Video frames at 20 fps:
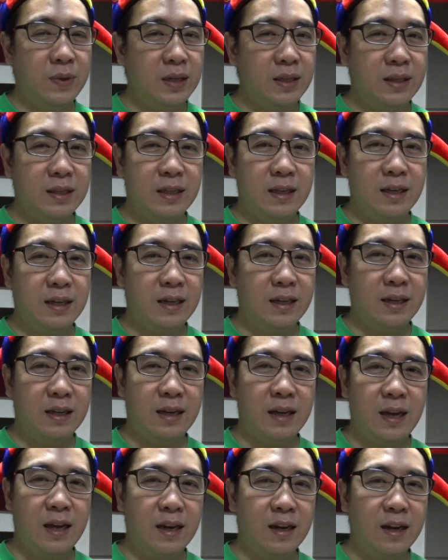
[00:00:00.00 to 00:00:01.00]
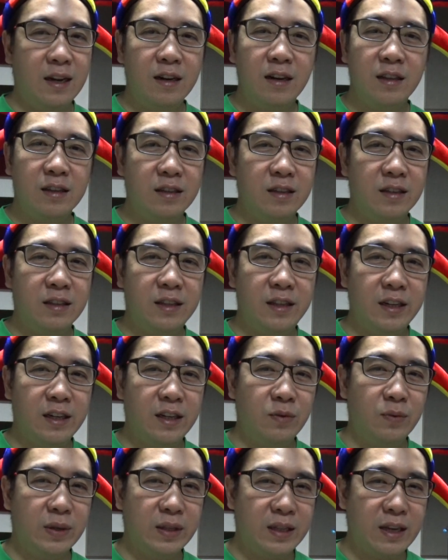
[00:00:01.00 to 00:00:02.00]
but I cannot
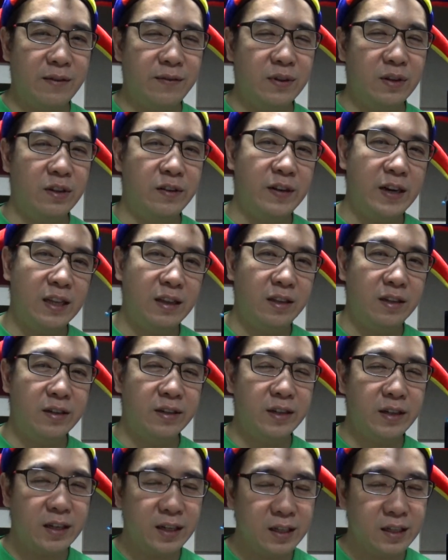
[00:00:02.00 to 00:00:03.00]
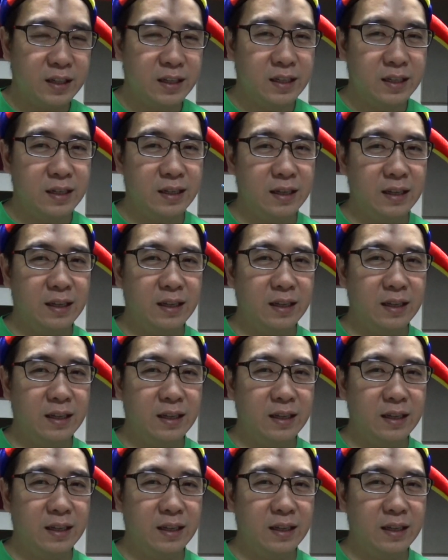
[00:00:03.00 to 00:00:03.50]
unhear what I've already heard,